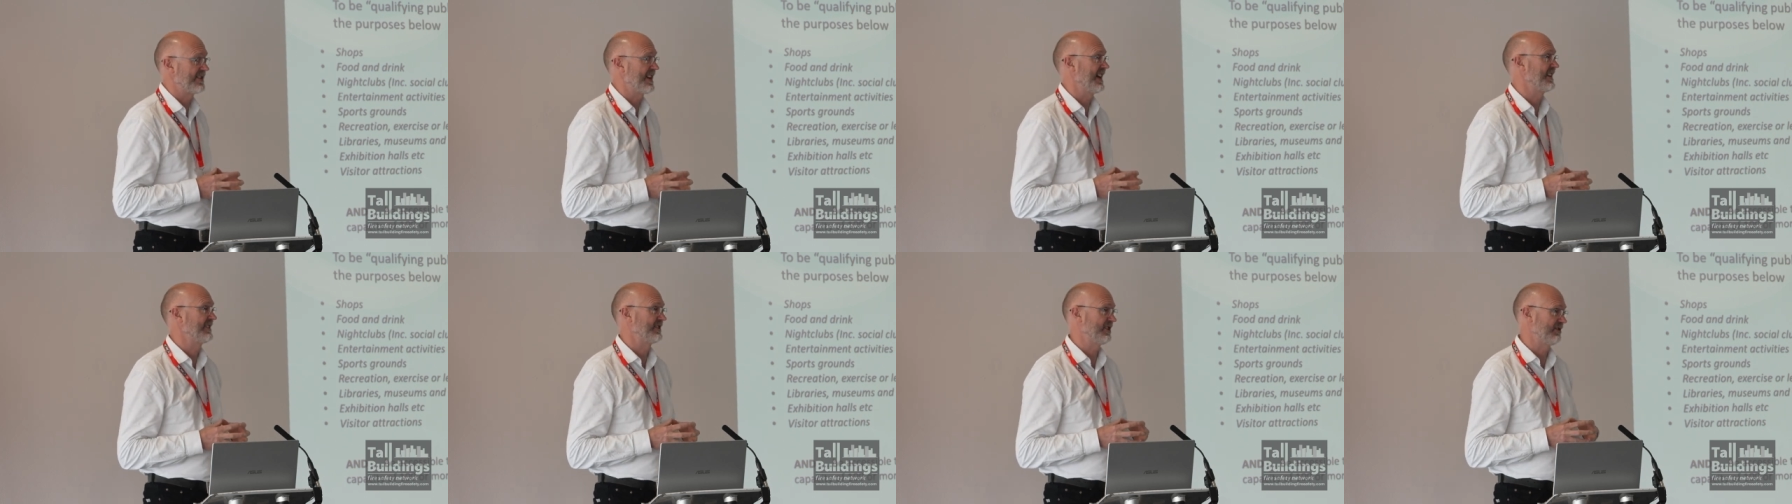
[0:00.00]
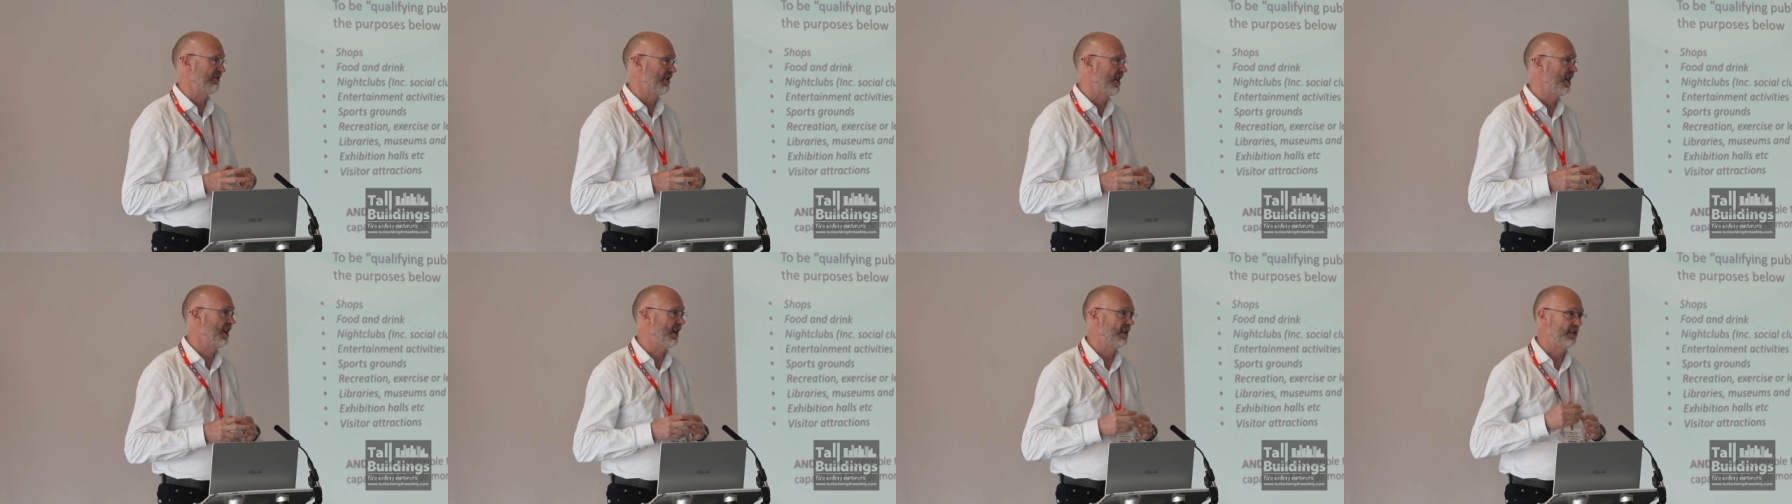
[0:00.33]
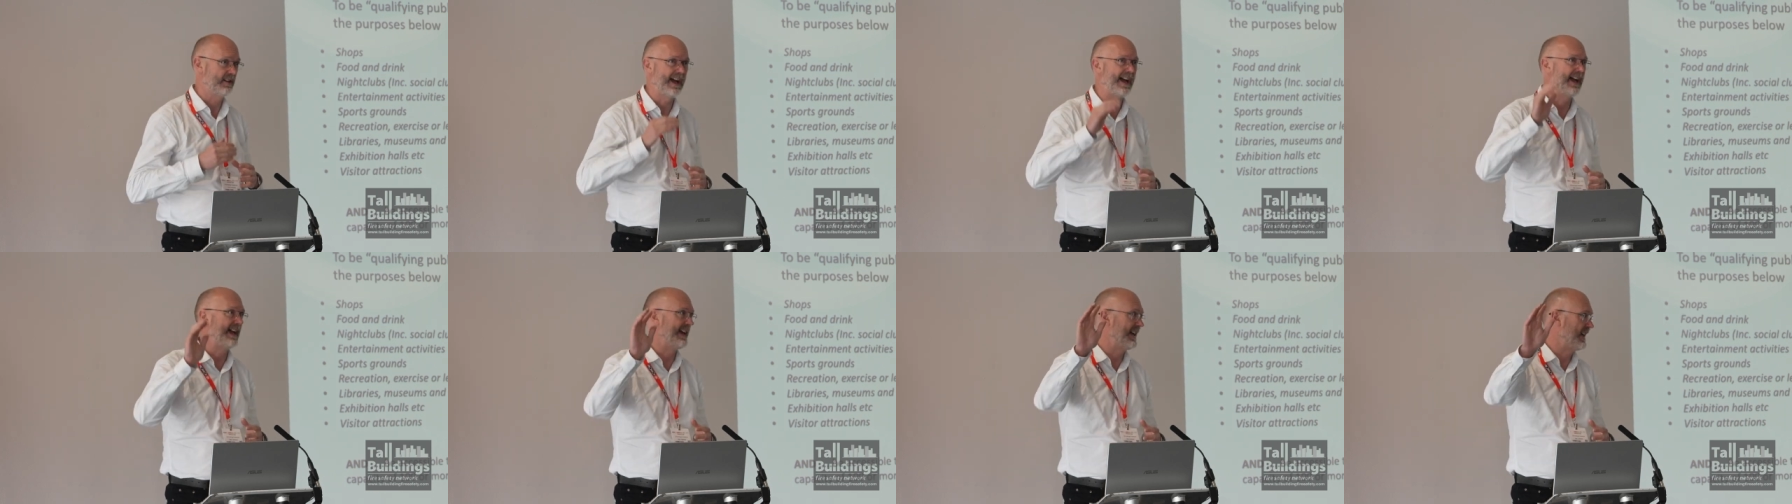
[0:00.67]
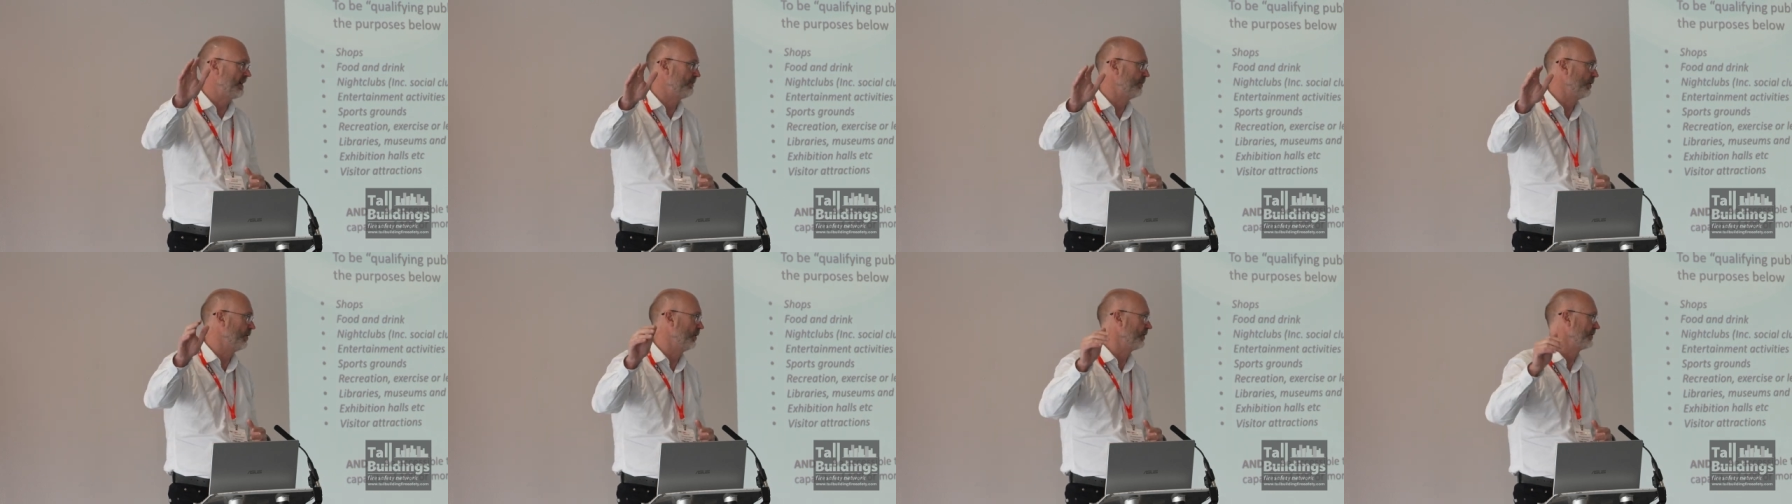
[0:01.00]
as there are at
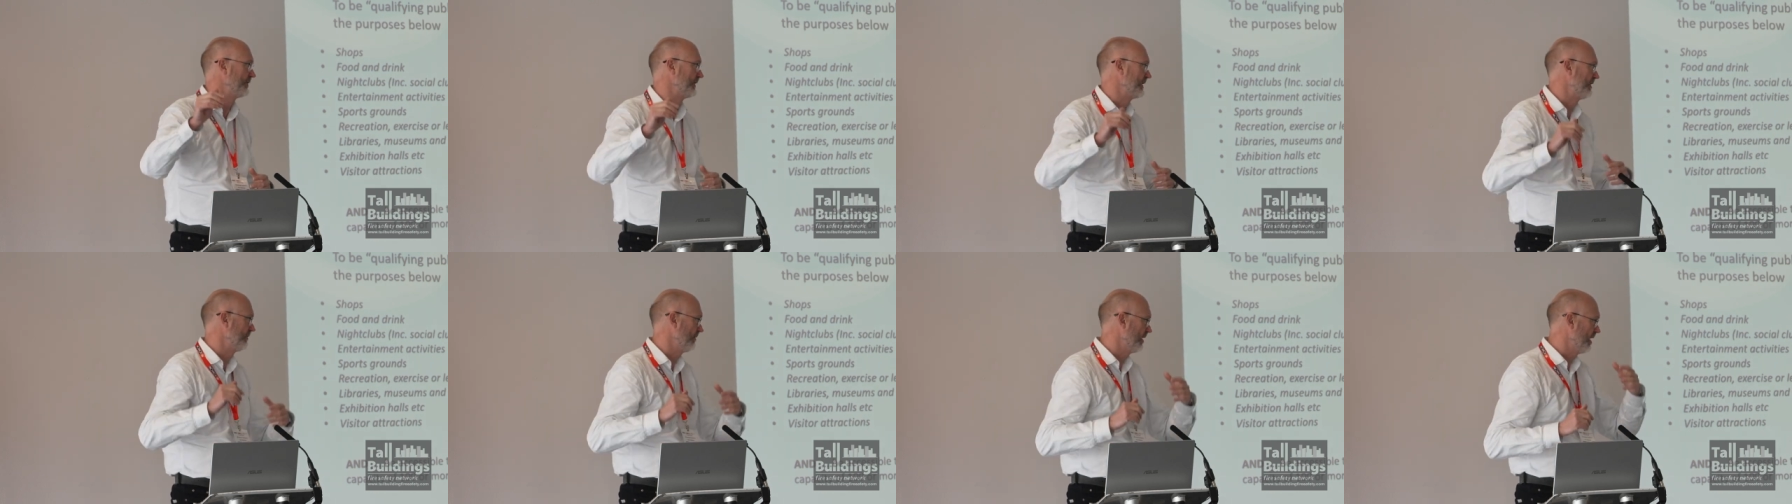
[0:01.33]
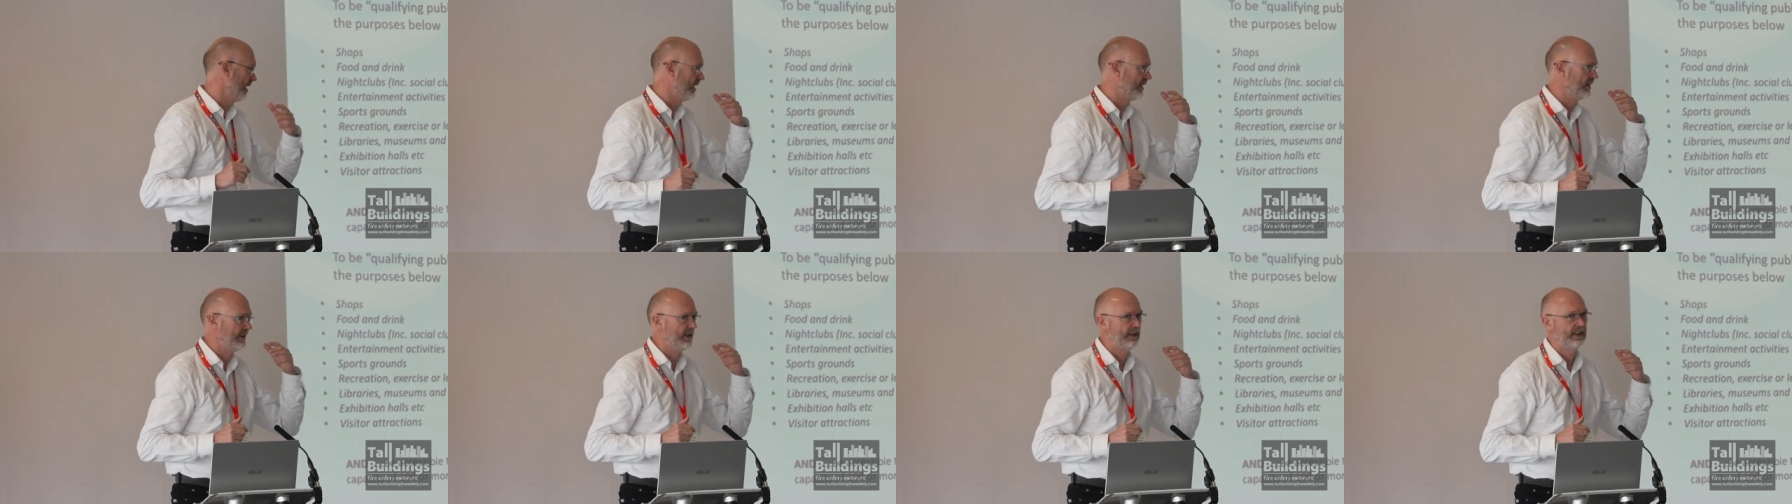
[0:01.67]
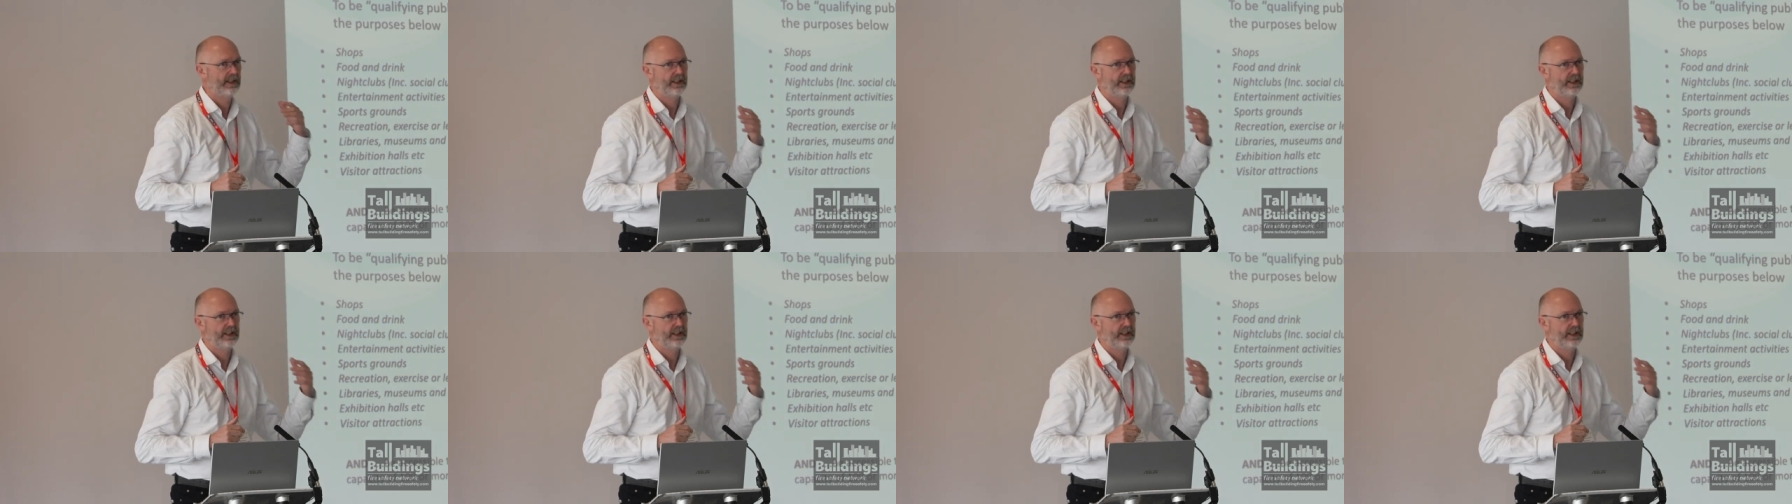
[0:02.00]
airports and there are